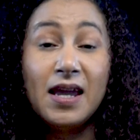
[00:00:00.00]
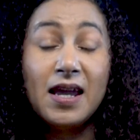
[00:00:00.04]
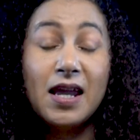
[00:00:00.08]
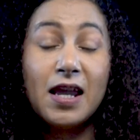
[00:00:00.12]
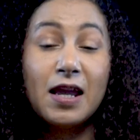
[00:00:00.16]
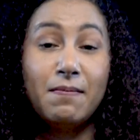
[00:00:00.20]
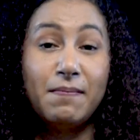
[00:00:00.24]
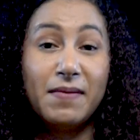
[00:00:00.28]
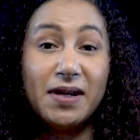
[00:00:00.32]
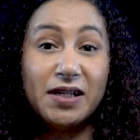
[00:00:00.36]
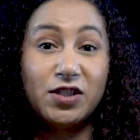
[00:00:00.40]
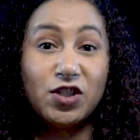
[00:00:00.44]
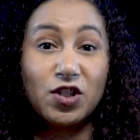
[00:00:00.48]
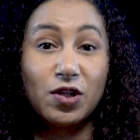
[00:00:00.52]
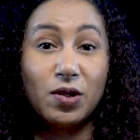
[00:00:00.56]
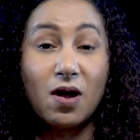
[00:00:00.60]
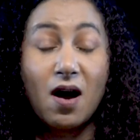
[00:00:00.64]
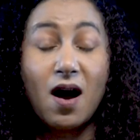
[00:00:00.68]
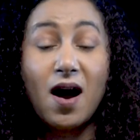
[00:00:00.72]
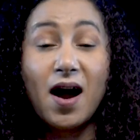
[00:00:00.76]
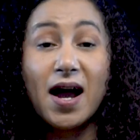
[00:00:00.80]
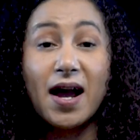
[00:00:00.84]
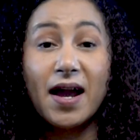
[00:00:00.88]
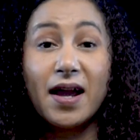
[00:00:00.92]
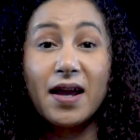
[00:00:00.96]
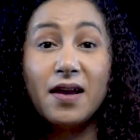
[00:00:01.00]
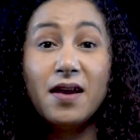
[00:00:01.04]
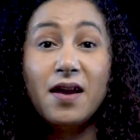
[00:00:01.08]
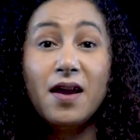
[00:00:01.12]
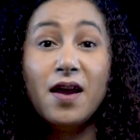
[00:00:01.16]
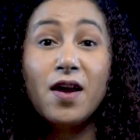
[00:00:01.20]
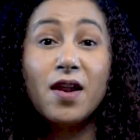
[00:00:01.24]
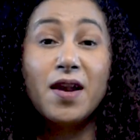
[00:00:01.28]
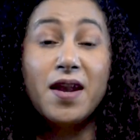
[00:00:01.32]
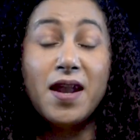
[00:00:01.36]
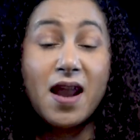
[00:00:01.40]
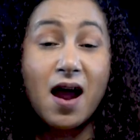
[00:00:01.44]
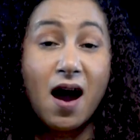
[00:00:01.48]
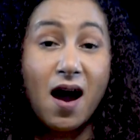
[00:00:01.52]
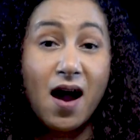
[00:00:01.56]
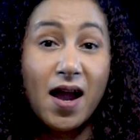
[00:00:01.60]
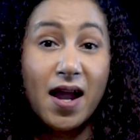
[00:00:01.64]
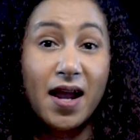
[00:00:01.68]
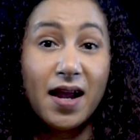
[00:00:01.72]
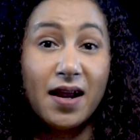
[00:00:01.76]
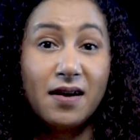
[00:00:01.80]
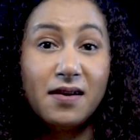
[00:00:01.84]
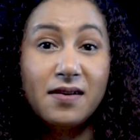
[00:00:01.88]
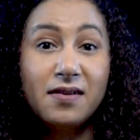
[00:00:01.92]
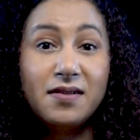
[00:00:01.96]
In mid-July,
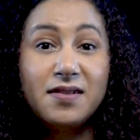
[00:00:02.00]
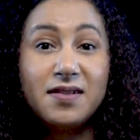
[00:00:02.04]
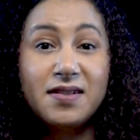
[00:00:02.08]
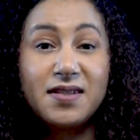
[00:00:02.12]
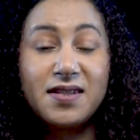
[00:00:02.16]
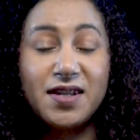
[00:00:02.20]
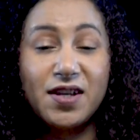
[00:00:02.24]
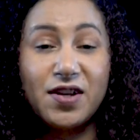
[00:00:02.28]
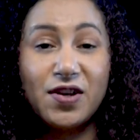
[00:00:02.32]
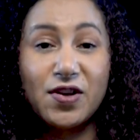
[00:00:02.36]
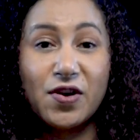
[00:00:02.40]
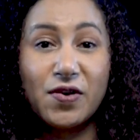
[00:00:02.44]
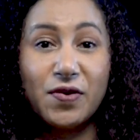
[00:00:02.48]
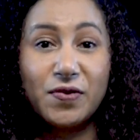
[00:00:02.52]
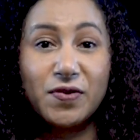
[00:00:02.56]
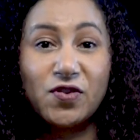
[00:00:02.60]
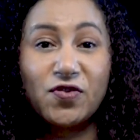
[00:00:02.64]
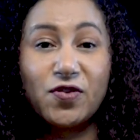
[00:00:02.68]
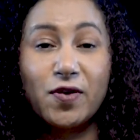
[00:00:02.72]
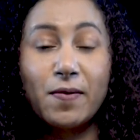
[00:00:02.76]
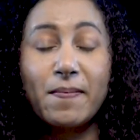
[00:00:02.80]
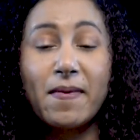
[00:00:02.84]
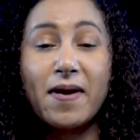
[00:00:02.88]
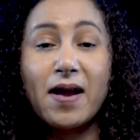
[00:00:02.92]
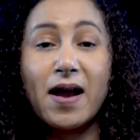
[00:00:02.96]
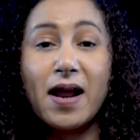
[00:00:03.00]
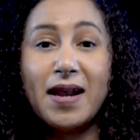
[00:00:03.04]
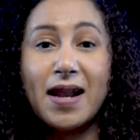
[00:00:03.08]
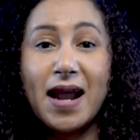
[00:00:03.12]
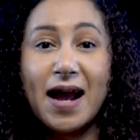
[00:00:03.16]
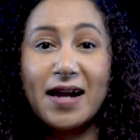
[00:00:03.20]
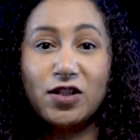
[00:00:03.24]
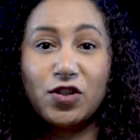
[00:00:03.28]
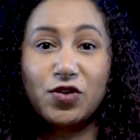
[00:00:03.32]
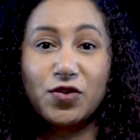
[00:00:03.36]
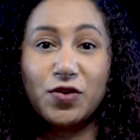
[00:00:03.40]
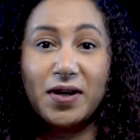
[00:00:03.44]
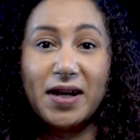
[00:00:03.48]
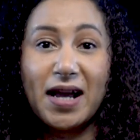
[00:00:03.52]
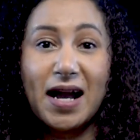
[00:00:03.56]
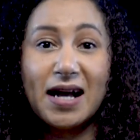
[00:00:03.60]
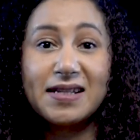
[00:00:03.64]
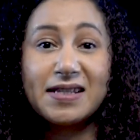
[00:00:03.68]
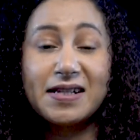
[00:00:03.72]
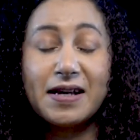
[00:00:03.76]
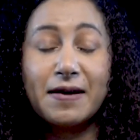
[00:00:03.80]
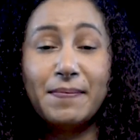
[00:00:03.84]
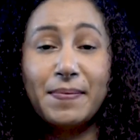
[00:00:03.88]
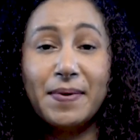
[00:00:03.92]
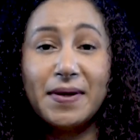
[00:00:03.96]
nine C E Os from natural
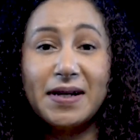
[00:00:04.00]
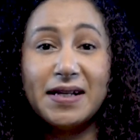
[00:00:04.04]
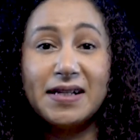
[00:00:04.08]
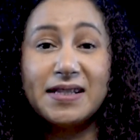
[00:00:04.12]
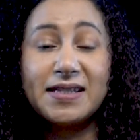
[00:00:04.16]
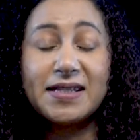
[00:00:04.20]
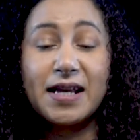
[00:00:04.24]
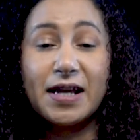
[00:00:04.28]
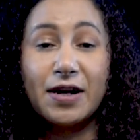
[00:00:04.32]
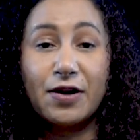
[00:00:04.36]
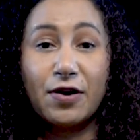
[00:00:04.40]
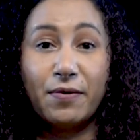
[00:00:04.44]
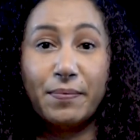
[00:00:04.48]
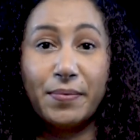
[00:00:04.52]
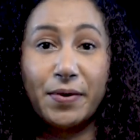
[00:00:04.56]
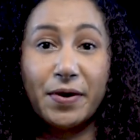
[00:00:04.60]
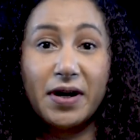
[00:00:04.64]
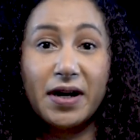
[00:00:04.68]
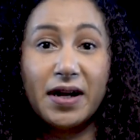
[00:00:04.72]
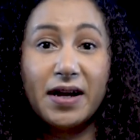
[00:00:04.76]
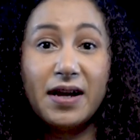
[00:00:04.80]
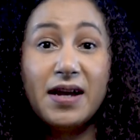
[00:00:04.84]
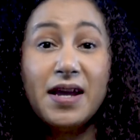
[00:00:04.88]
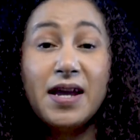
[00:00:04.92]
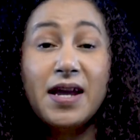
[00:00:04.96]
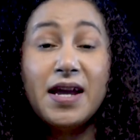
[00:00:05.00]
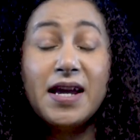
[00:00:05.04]
gas companies in Alberta